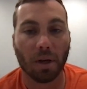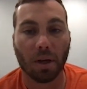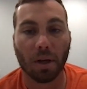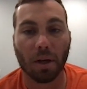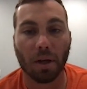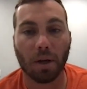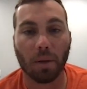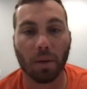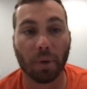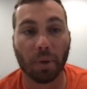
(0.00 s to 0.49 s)

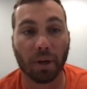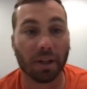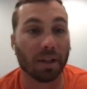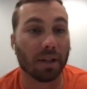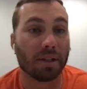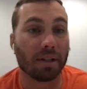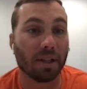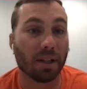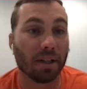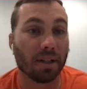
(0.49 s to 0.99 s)
But in
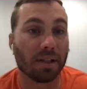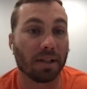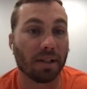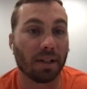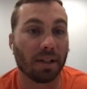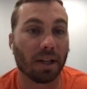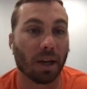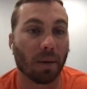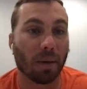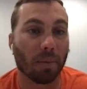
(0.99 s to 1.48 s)
the Tennessee
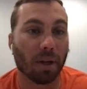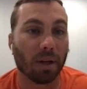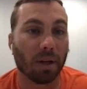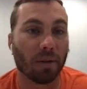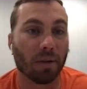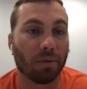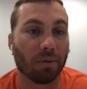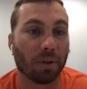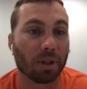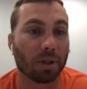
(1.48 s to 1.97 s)
game, they
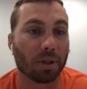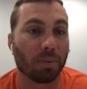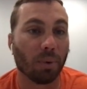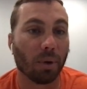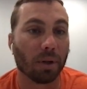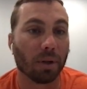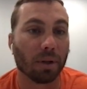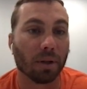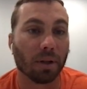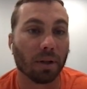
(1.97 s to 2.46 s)
definitely
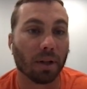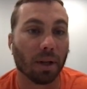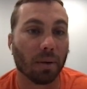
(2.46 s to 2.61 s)
exploited it.